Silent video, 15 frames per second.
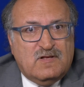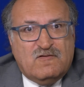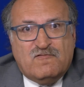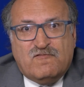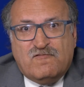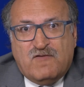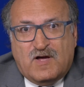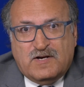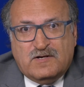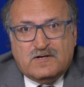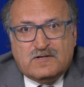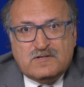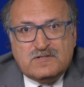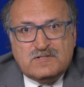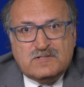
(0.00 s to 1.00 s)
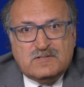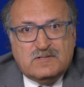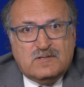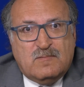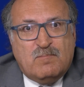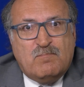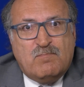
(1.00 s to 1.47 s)
funders,
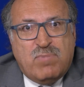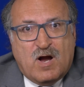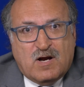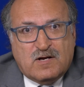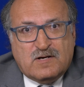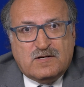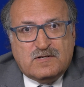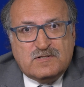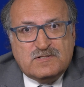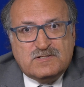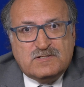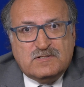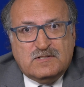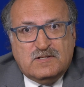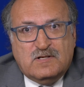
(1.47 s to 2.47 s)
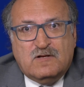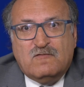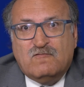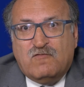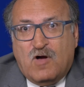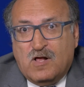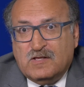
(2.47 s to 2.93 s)
partners,
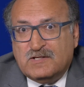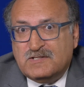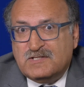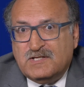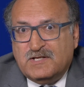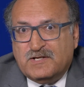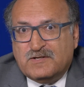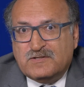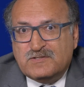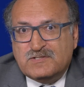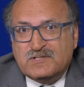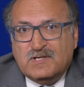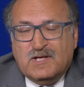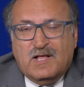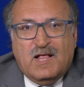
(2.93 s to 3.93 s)
volunteers,